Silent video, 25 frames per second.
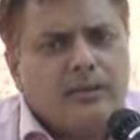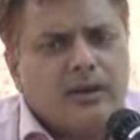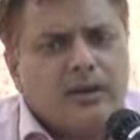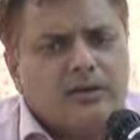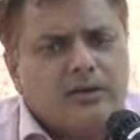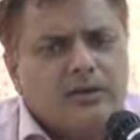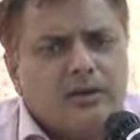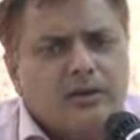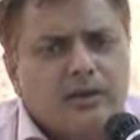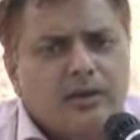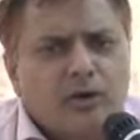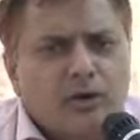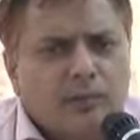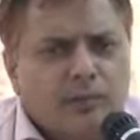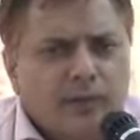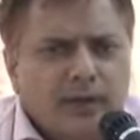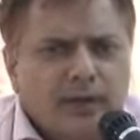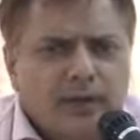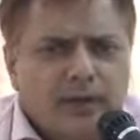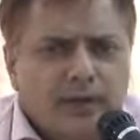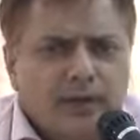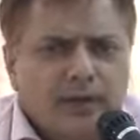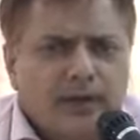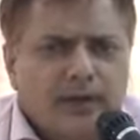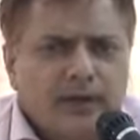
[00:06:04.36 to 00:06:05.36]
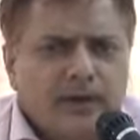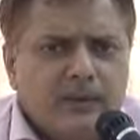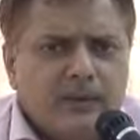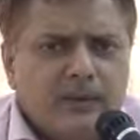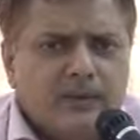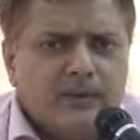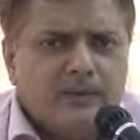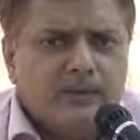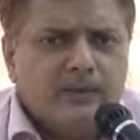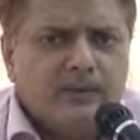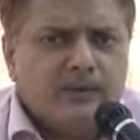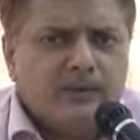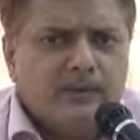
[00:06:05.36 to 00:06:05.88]
pay 3 rupee fee
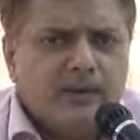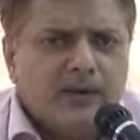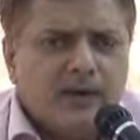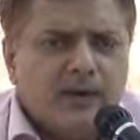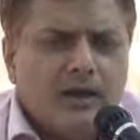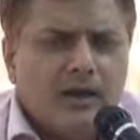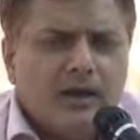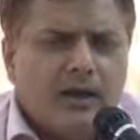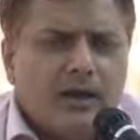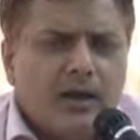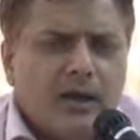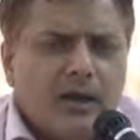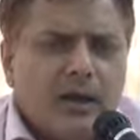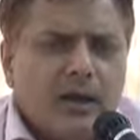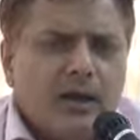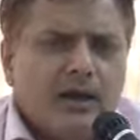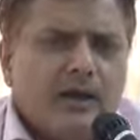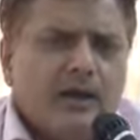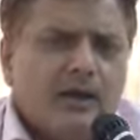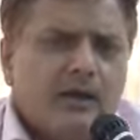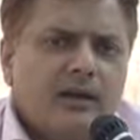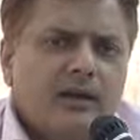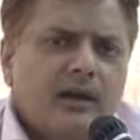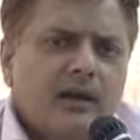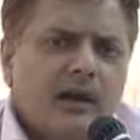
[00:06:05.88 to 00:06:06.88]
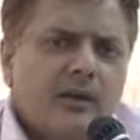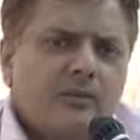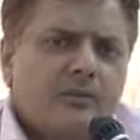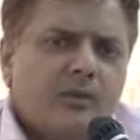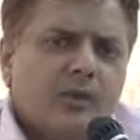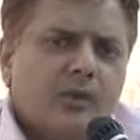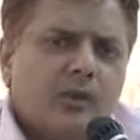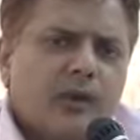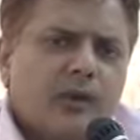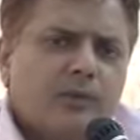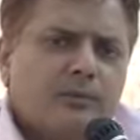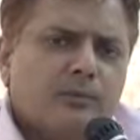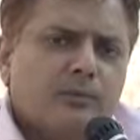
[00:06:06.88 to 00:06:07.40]
and
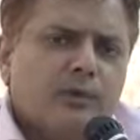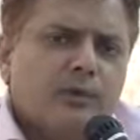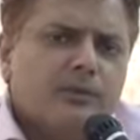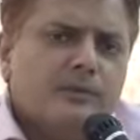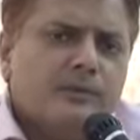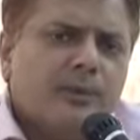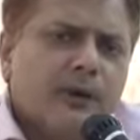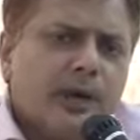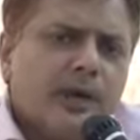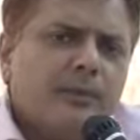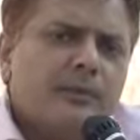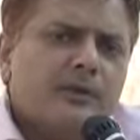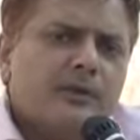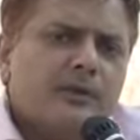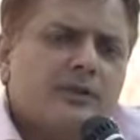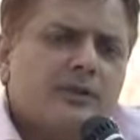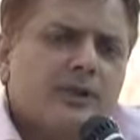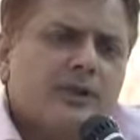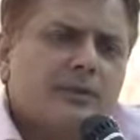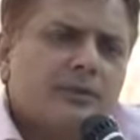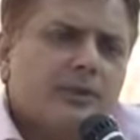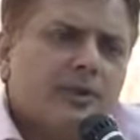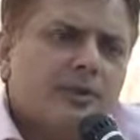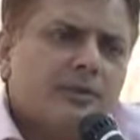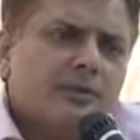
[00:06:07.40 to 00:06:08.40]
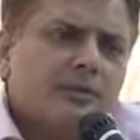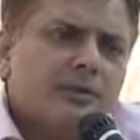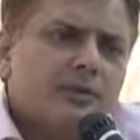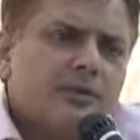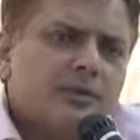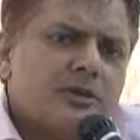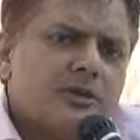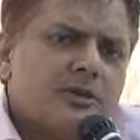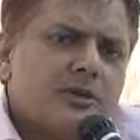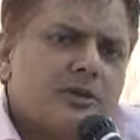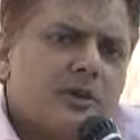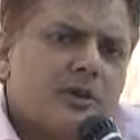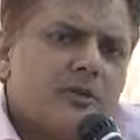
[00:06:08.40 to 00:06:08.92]
approve at most 5% for the
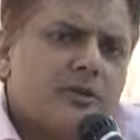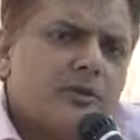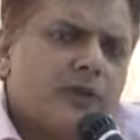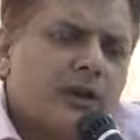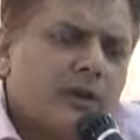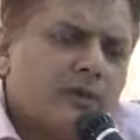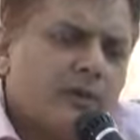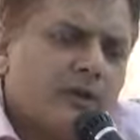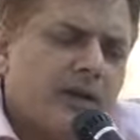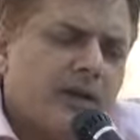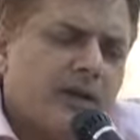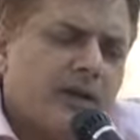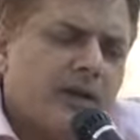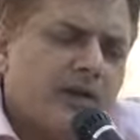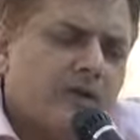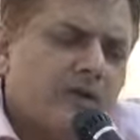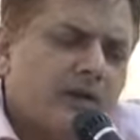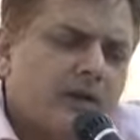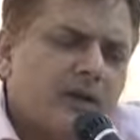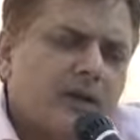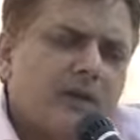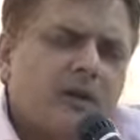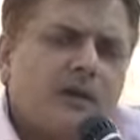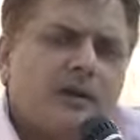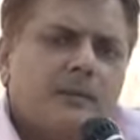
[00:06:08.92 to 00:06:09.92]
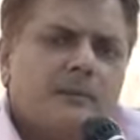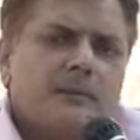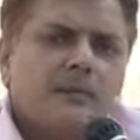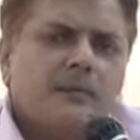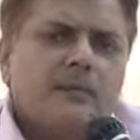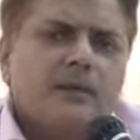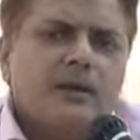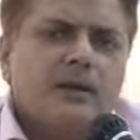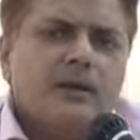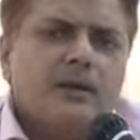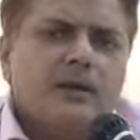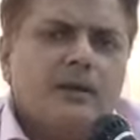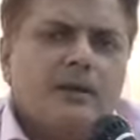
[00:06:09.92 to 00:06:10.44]
position of RBI governor,
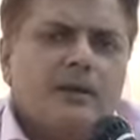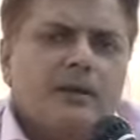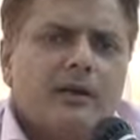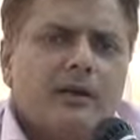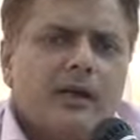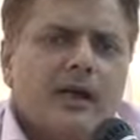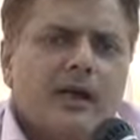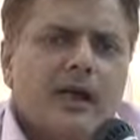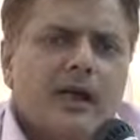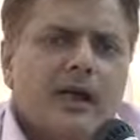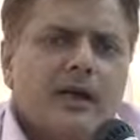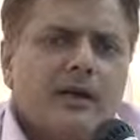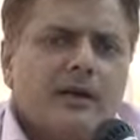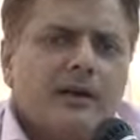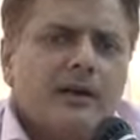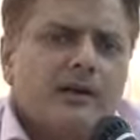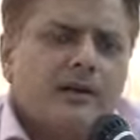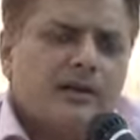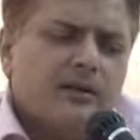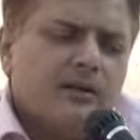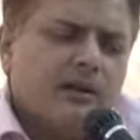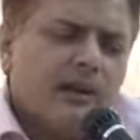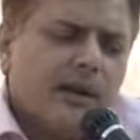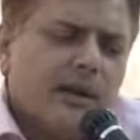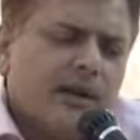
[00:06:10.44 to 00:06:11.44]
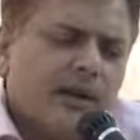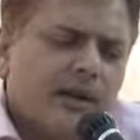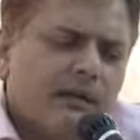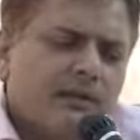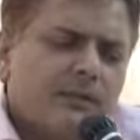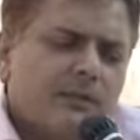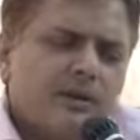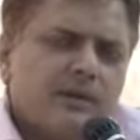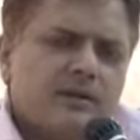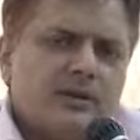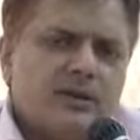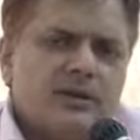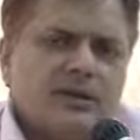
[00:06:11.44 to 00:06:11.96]
and any
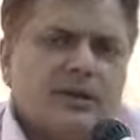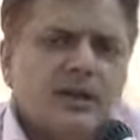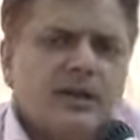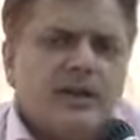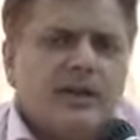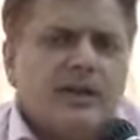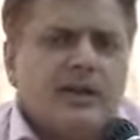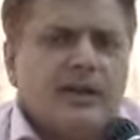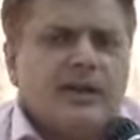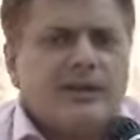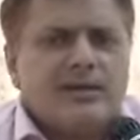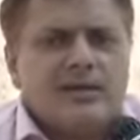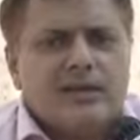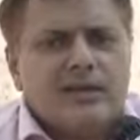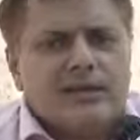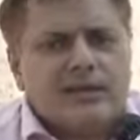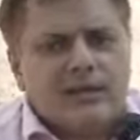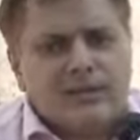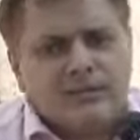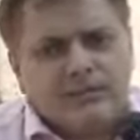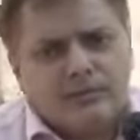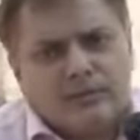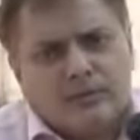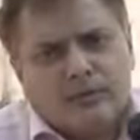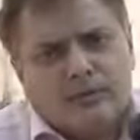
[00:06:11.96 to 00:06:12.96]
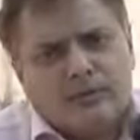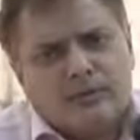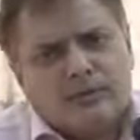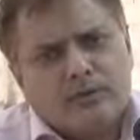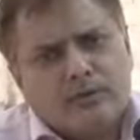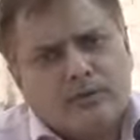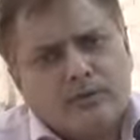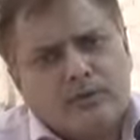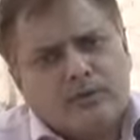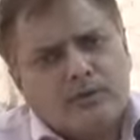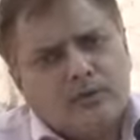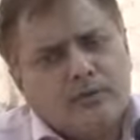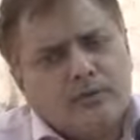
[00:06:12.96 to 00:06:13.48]
person can cancel the approval.
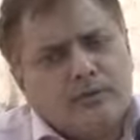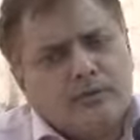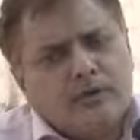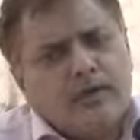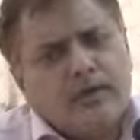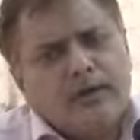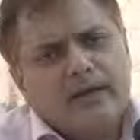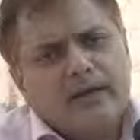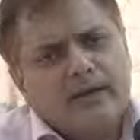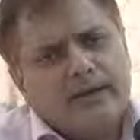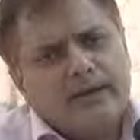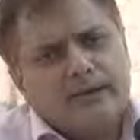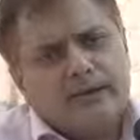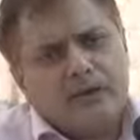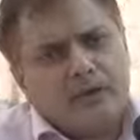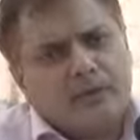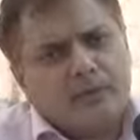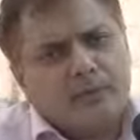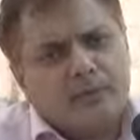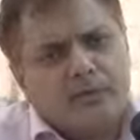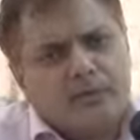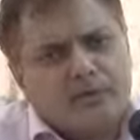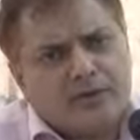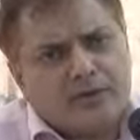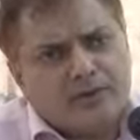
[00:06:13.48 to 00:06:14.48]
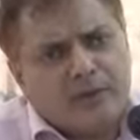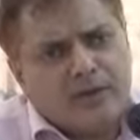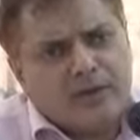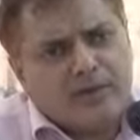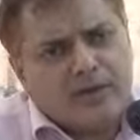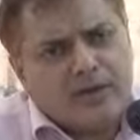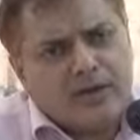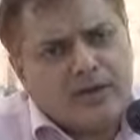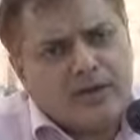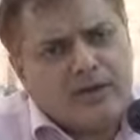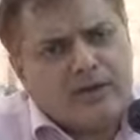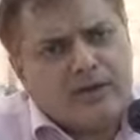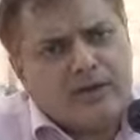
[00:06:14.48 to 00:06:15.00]
So the vote buying is not possible.
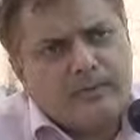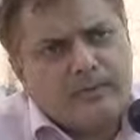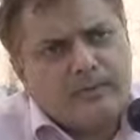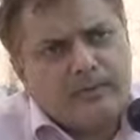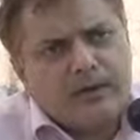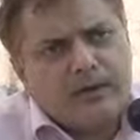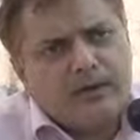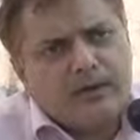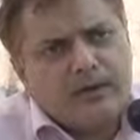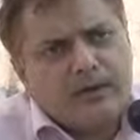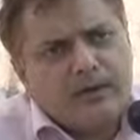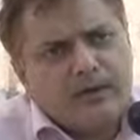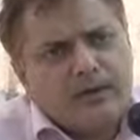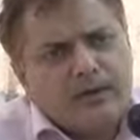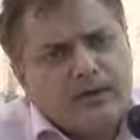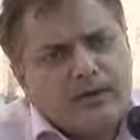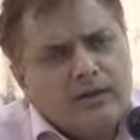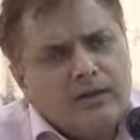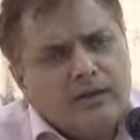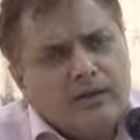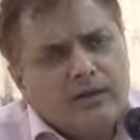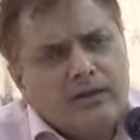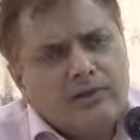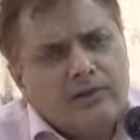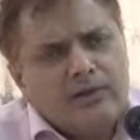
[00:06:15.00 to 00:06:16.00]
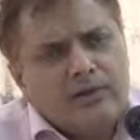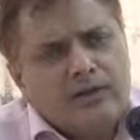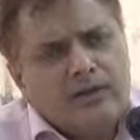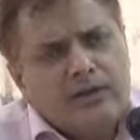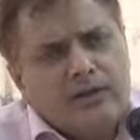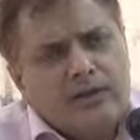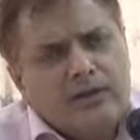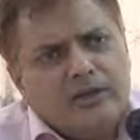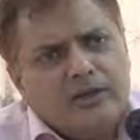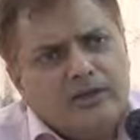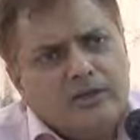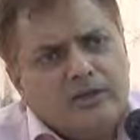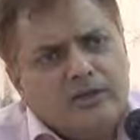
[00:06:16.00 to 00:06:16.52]
For example, if I
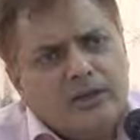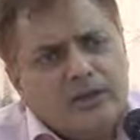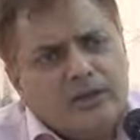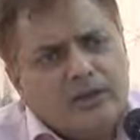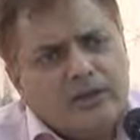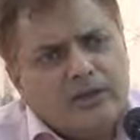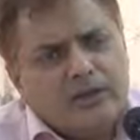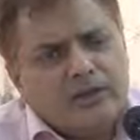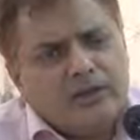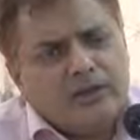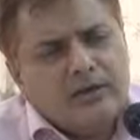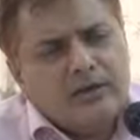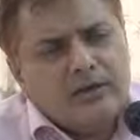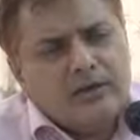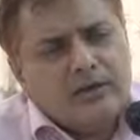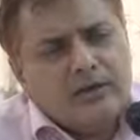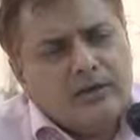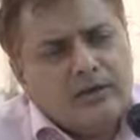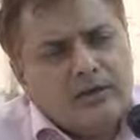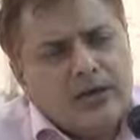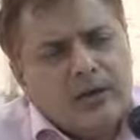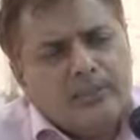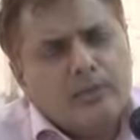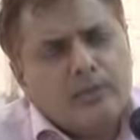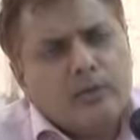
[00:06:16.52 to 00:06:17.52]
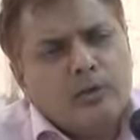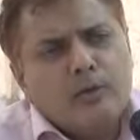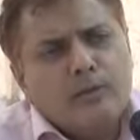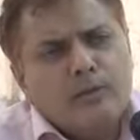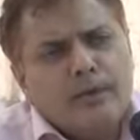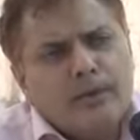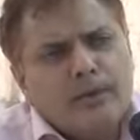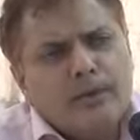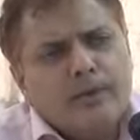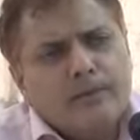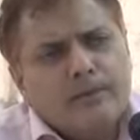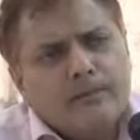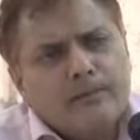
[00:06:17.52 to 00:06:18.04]
tell you that approve
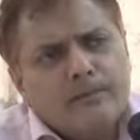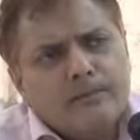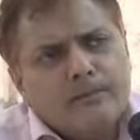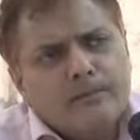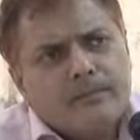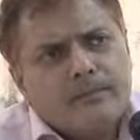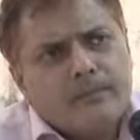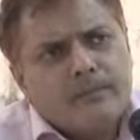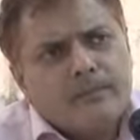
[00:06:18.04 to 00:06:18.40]
me